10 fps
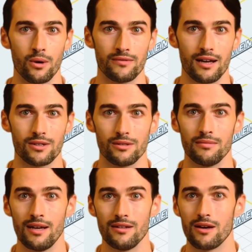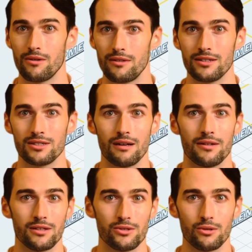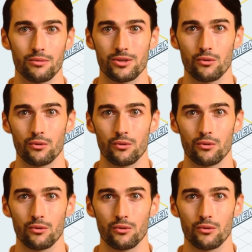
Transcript: dash two nineteen seventy-two is